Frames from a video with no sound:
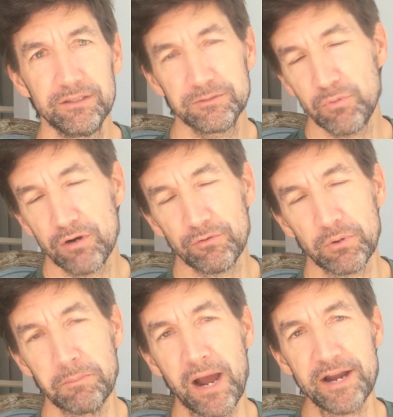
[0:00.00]
It's more of a
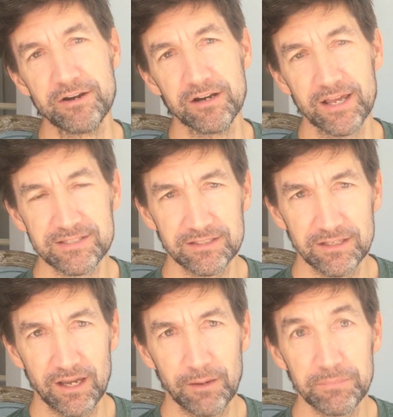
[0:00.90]
reminder lesson
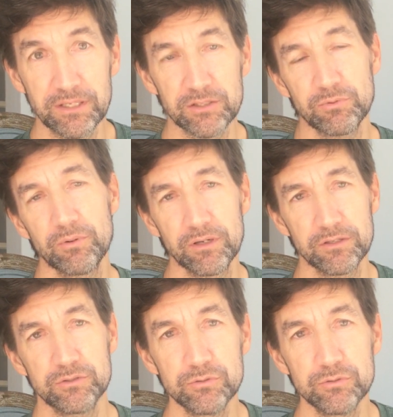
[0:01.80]
because what we're going to